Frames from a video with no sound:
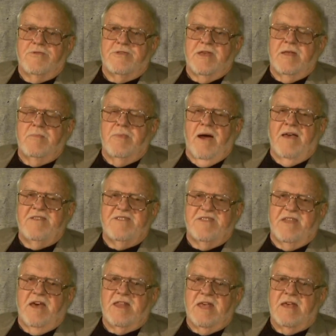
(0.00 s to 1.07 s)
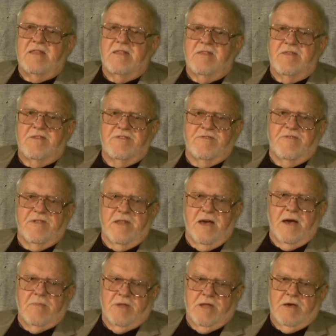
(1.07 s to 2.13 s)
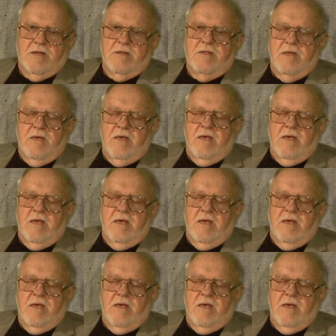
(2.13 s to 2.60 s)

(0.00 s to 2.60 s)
proceed by studying this phenomenon.